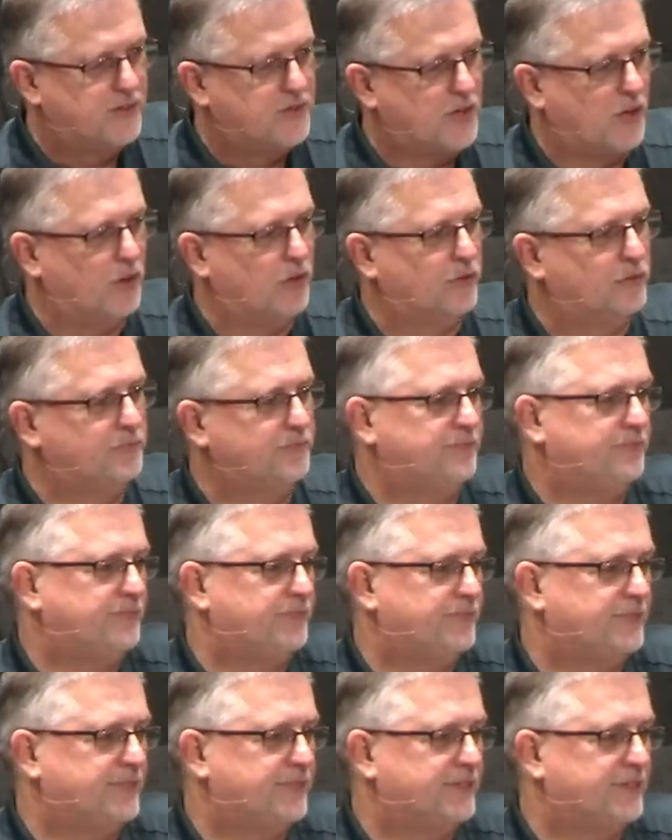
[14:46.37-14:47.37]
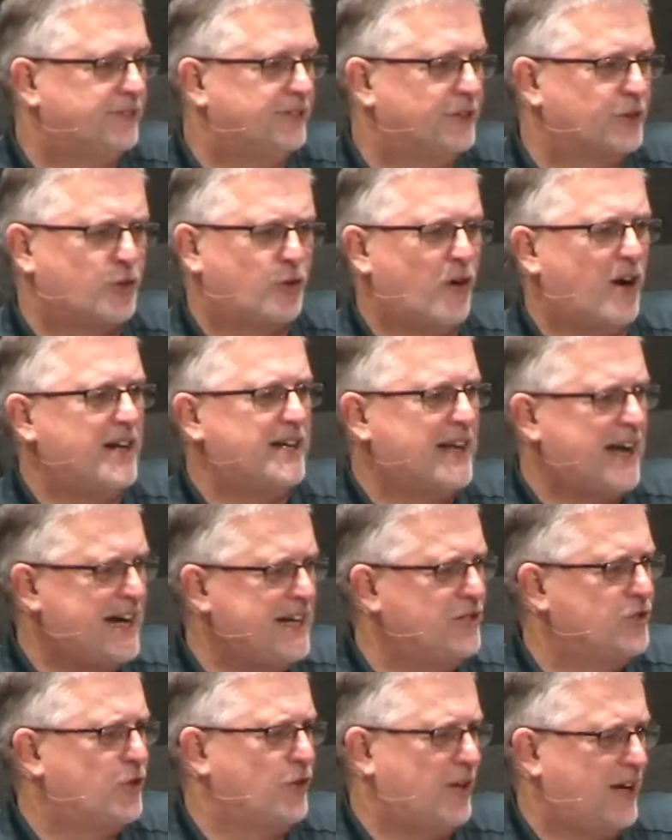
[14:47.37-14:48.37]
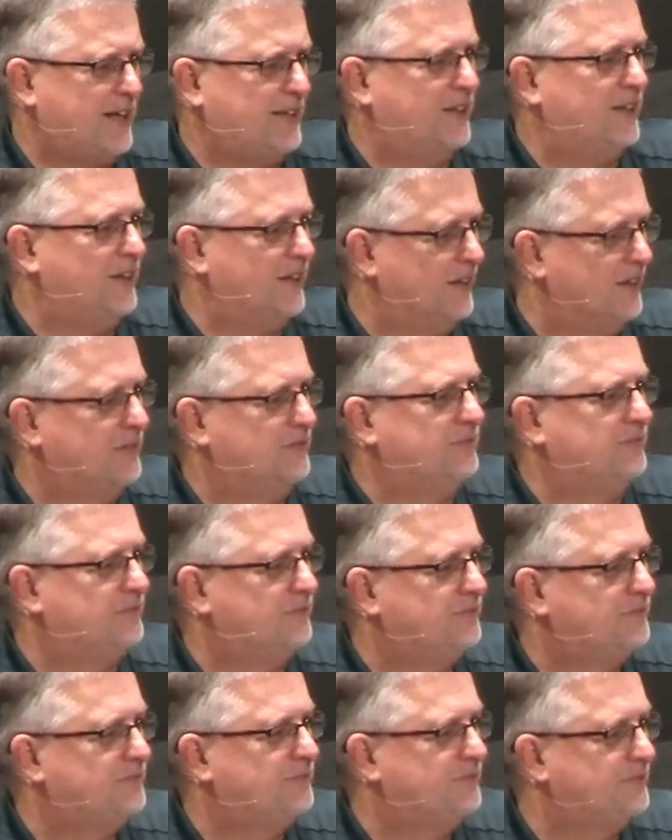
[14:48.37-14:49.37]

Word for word: So there's great danger out there.